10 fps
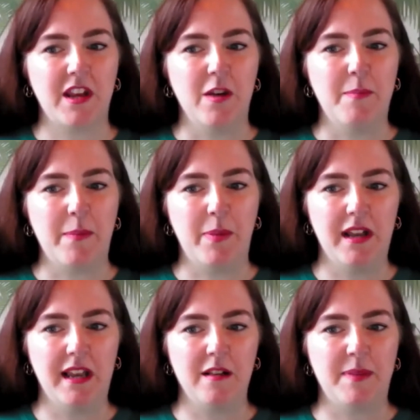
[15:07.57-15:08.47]
People are
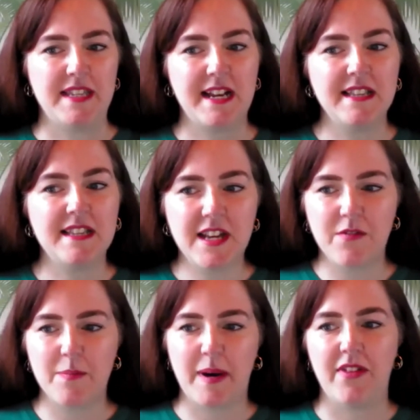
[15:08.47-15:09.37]
a little bit
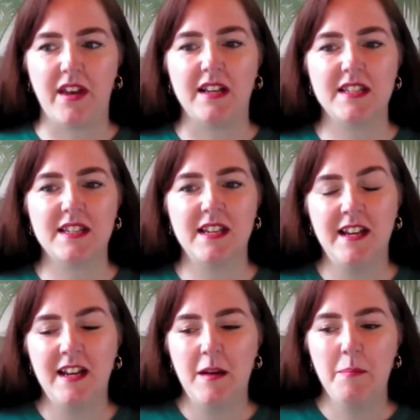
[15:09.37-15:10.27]
tentative about that.
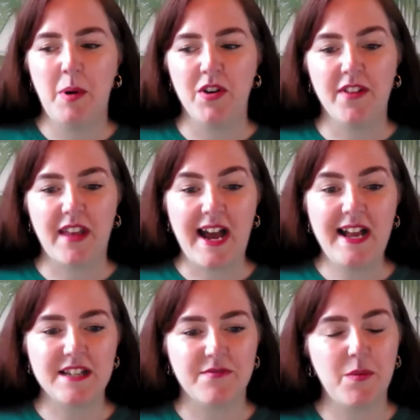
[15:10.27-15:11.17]
But on the other
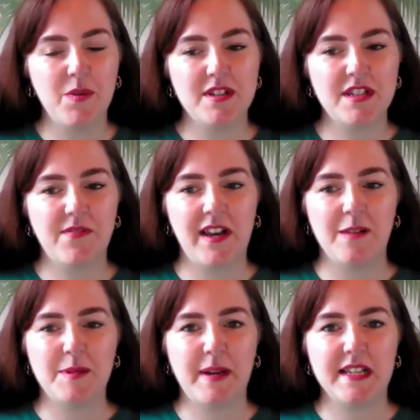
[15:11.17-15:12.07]
hand, if we want to
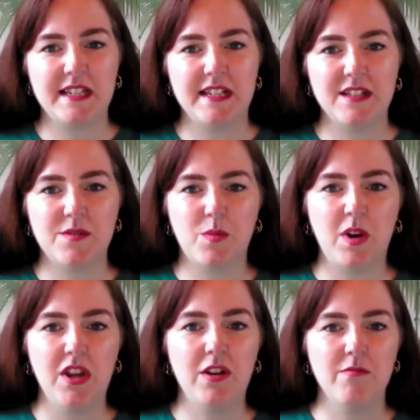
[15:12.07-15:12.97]
develop spaces
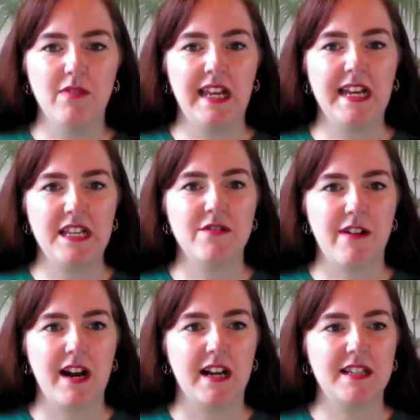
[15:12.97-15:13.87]
where you can really
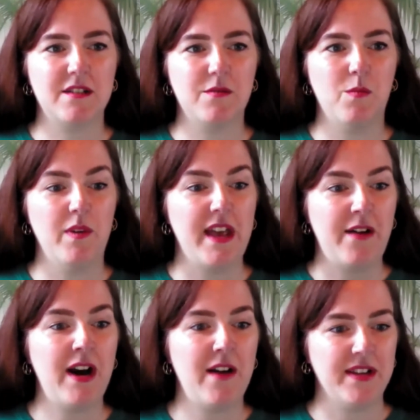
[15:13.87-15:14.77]
interact
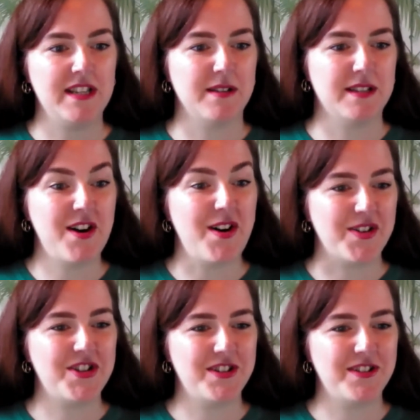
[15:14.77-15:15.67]
without having to
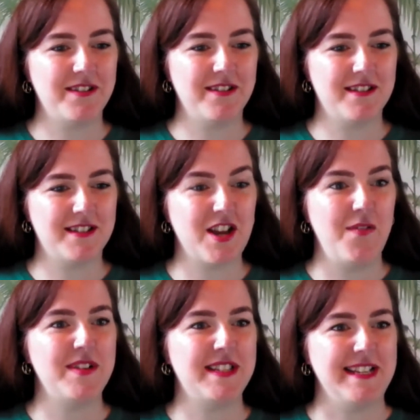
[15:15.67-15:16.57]
touch
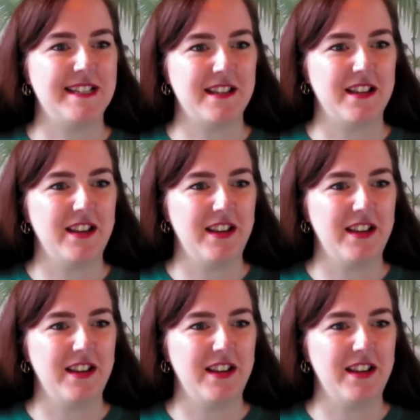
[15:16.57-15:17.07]
surfaces that